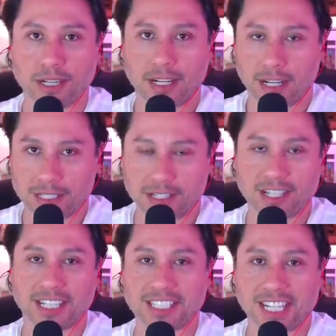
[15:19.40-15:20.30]
a
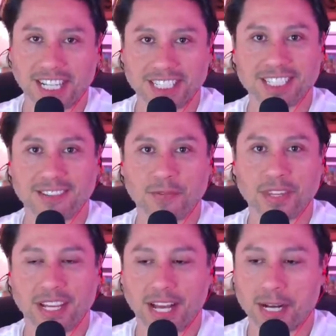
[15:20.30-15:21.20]
stunned cunt,
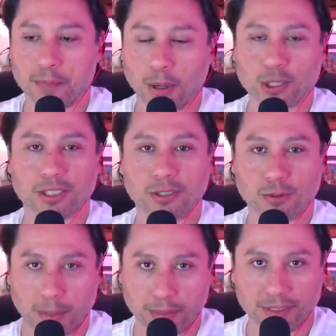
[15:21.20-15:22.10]
an emotional
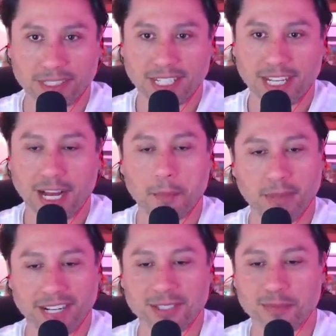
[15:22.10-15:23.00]
cripple, a
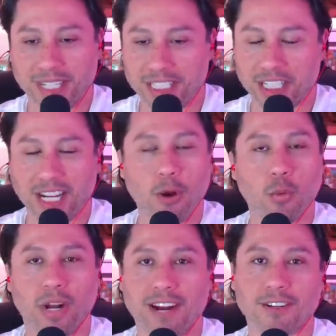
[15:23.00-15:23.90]
mental midget,
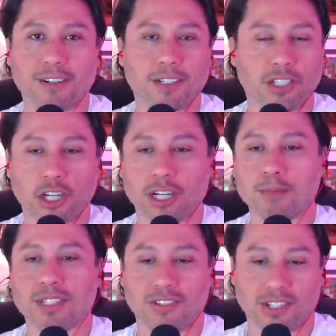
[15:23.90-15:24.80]
whatever
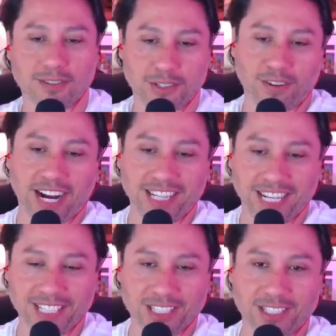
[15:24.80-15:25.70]
terms of service
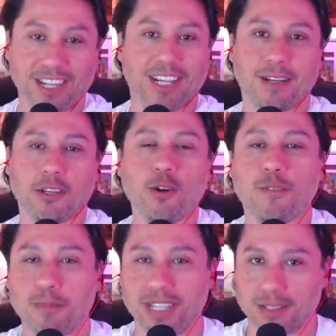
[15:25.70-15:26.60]
violating
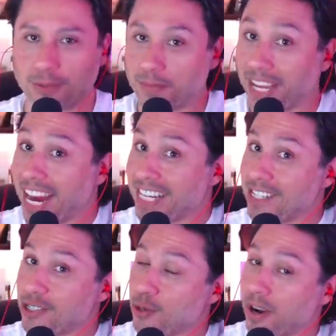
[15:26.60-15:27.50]
euphemism from the
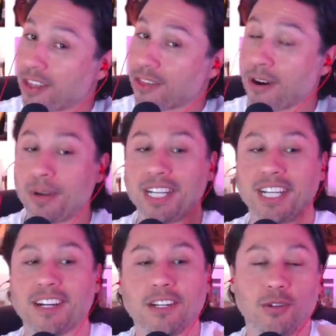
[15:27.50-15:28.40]
80s you want to throw in
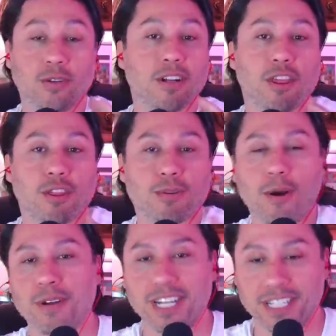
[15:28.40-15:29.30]
here, you can
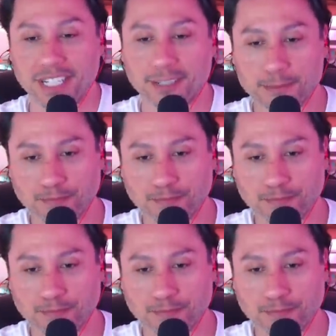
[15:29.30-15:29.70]
throw it in here.